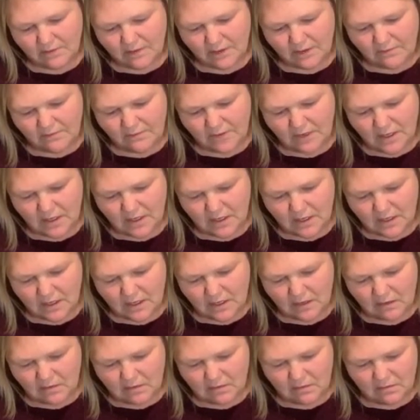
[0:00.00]
Fluffing it
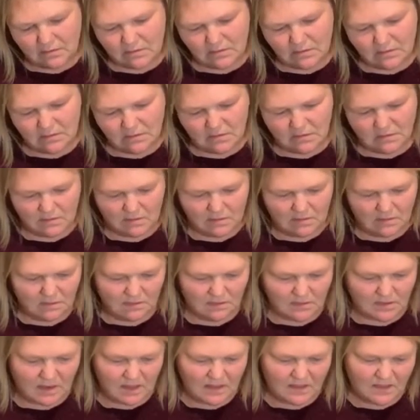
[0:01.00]
out.
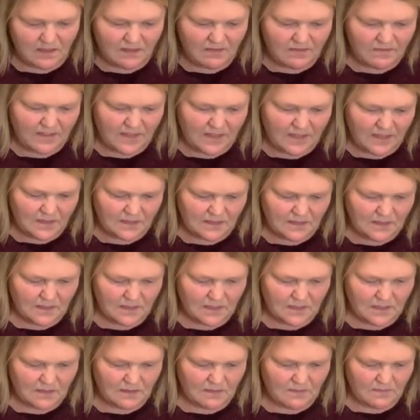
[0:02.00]
Nothing
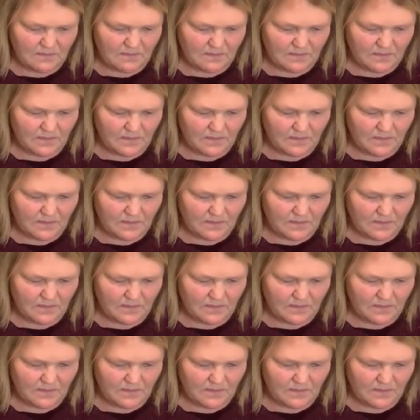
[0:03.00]
fancy.